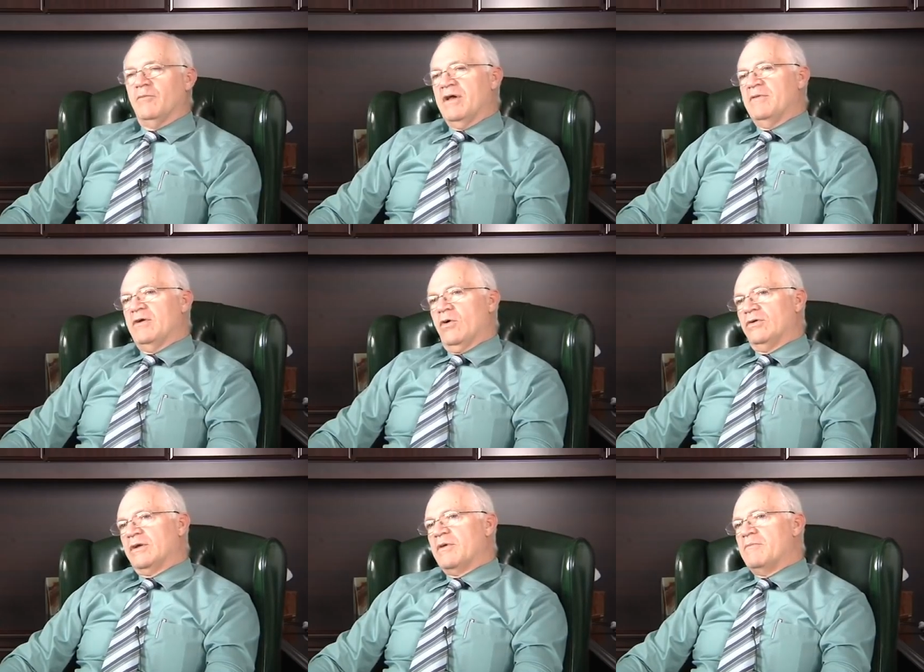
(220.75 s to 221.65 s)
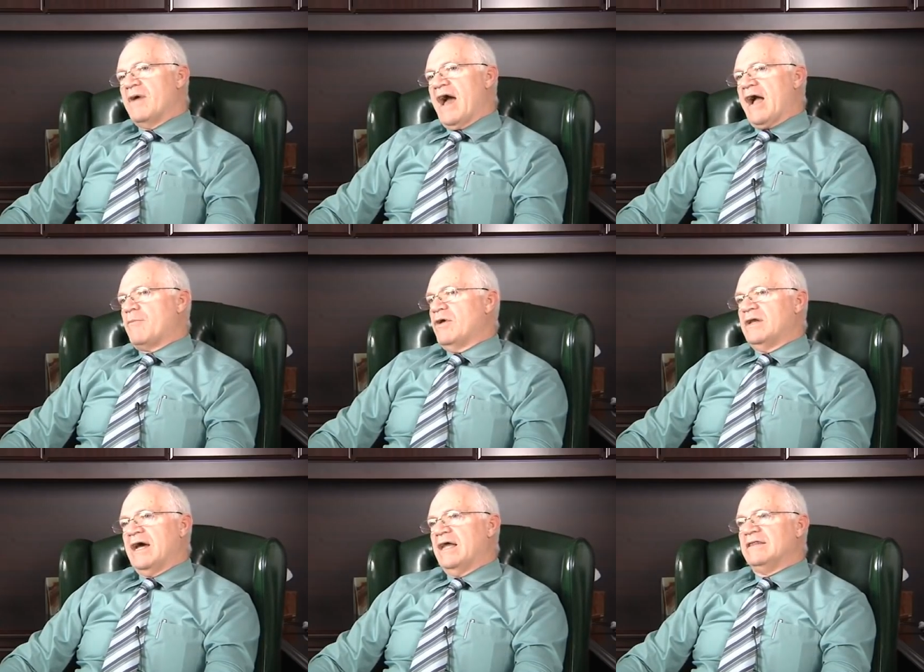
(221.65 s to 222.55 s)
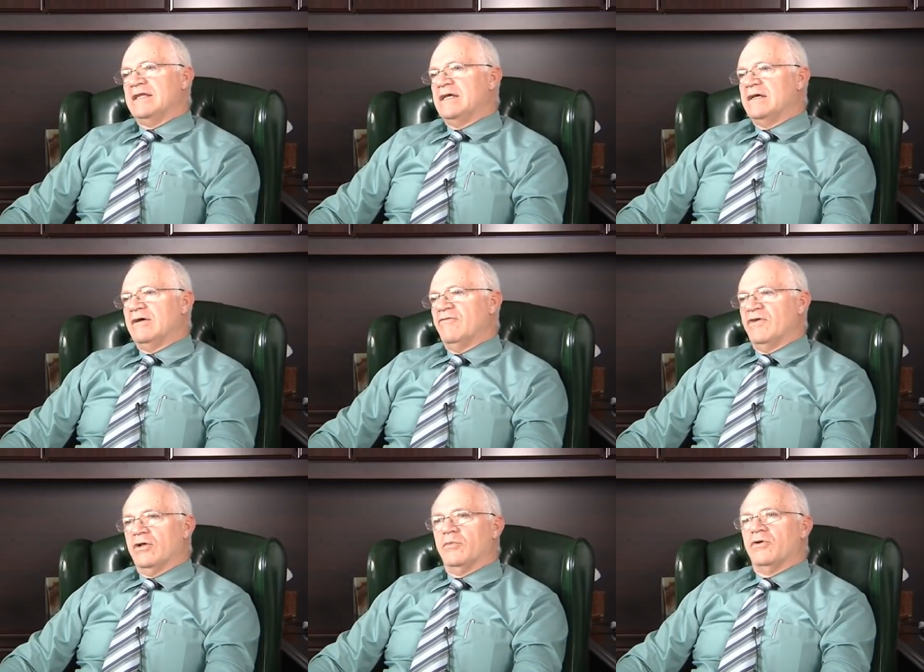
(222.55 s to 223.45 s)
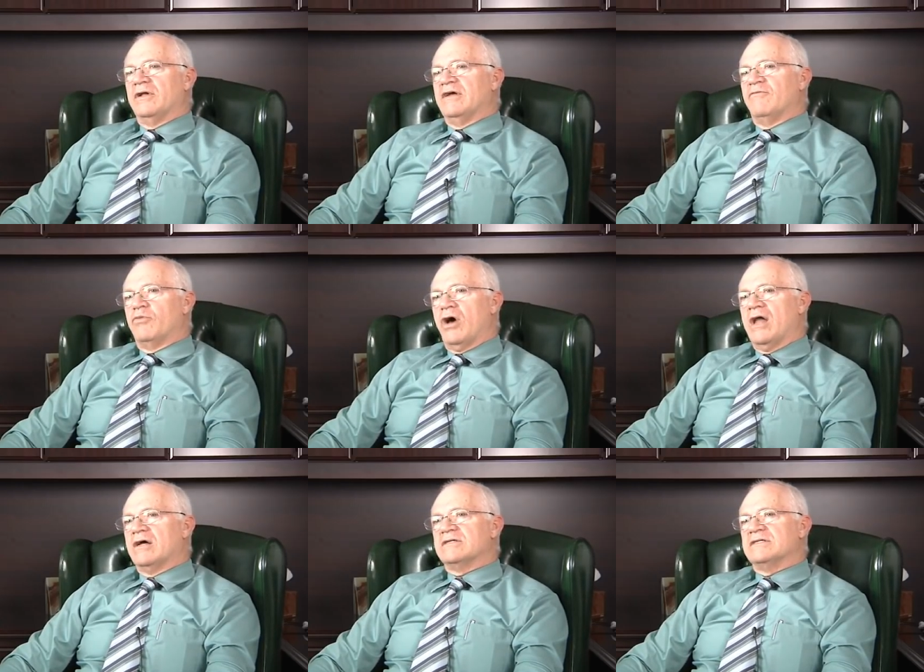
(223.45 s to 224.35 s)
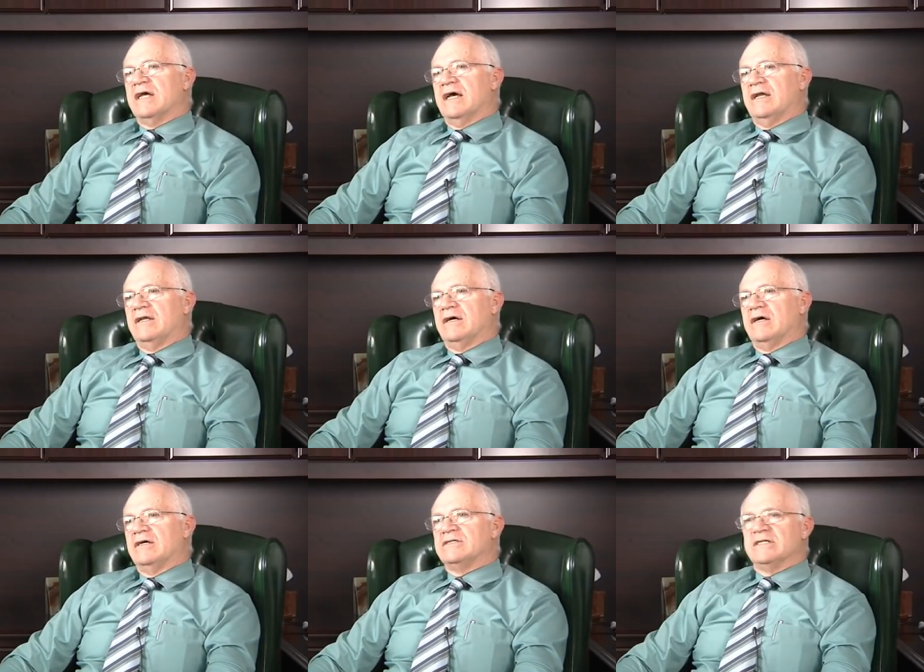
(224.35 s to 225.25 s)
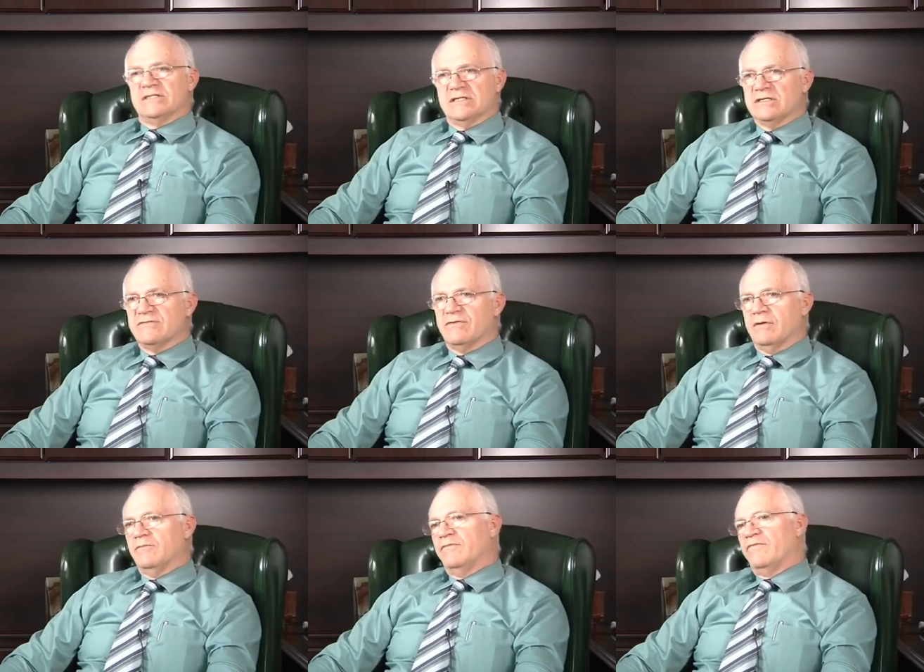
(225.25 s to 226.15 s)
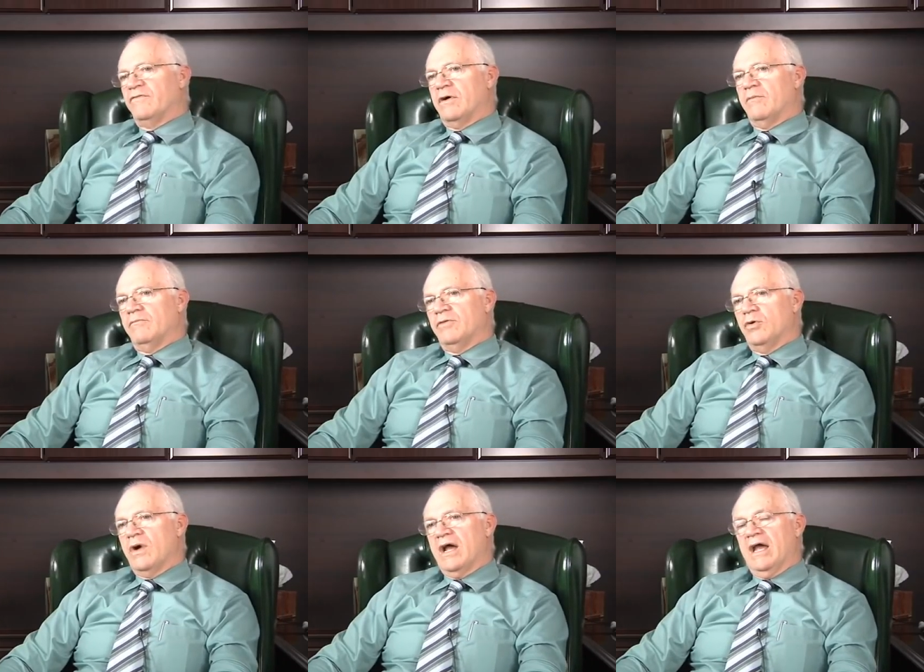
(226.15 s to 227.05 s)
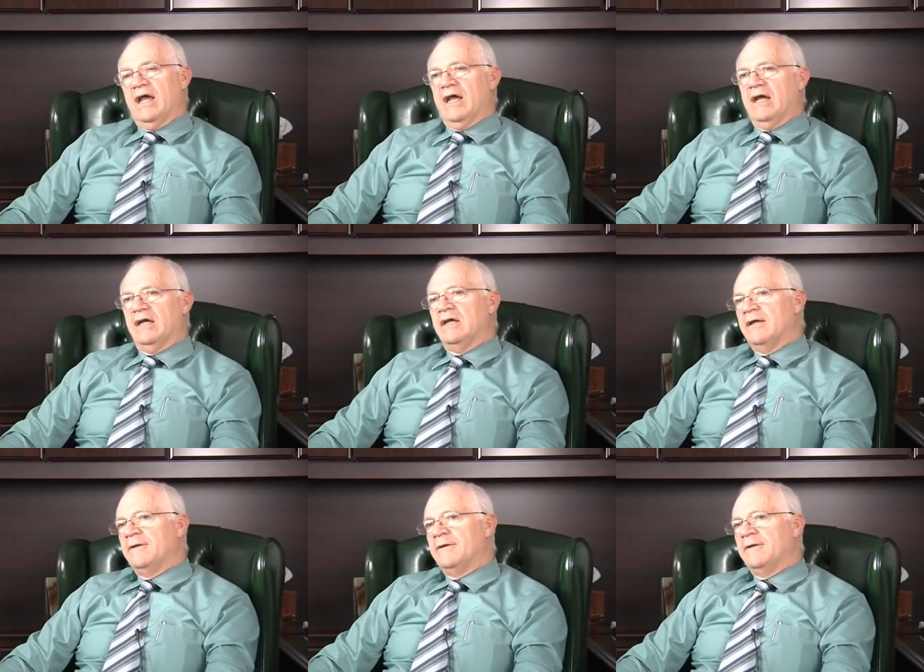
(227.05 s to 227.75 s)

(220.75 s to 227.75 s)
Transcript: may be holding me back, but not the availability of products and assistance from UIAA.